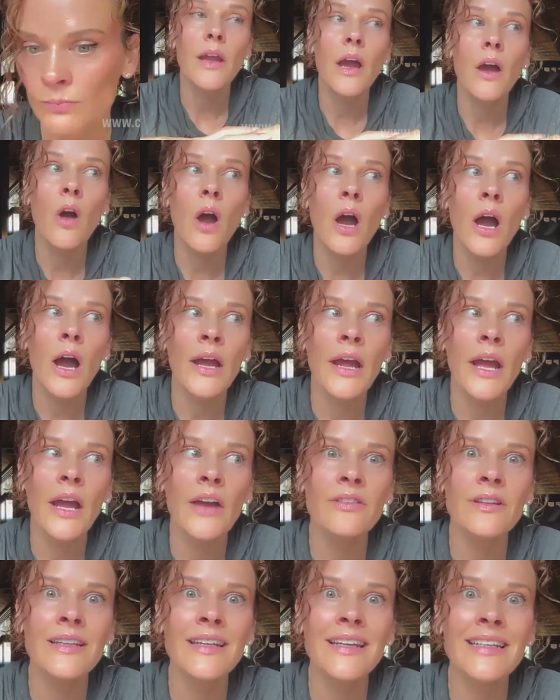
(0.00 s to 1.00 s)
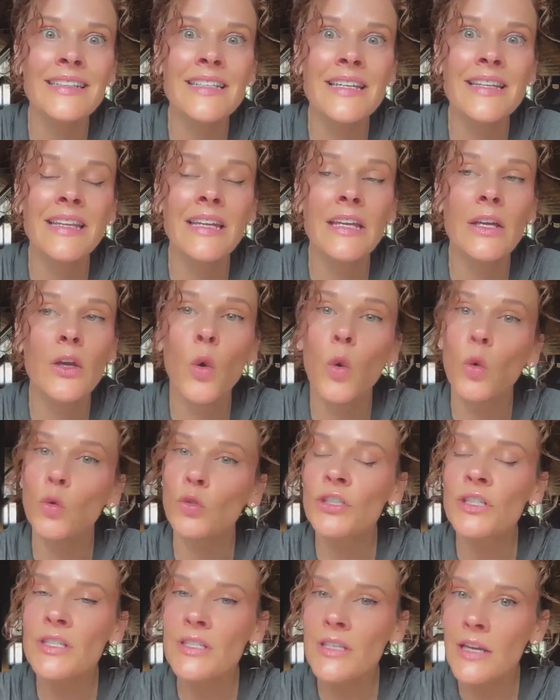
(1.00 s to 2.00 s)
Now, I have linked the
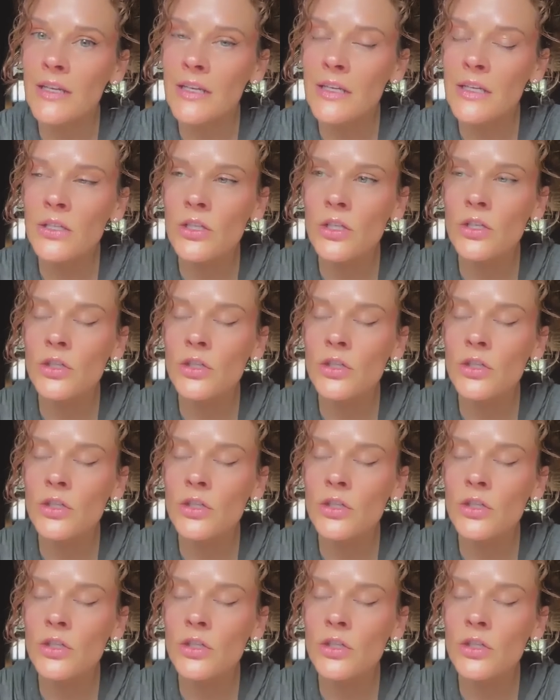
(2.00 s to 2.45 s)
older studies